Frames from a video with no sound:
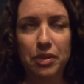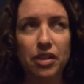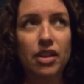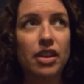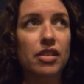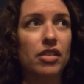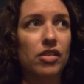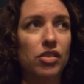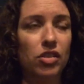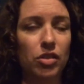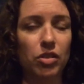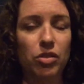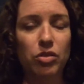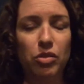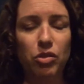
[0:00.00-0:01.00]
And in
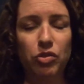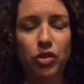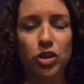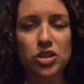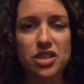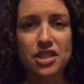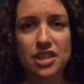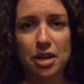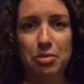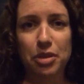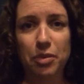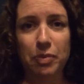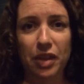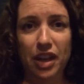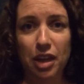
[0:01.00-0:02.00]
the first example
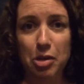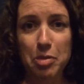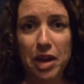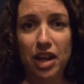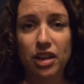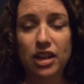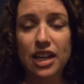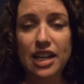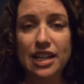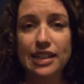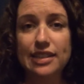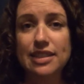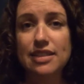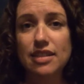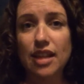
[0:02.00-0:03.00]
I'm thinking about,
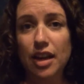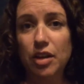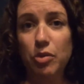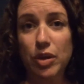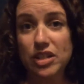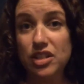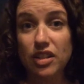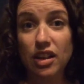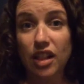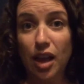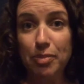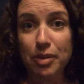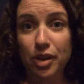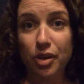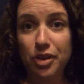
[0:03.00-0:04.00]
they went to the
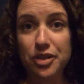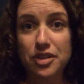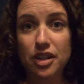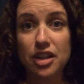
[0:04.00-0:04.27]
Galapagos.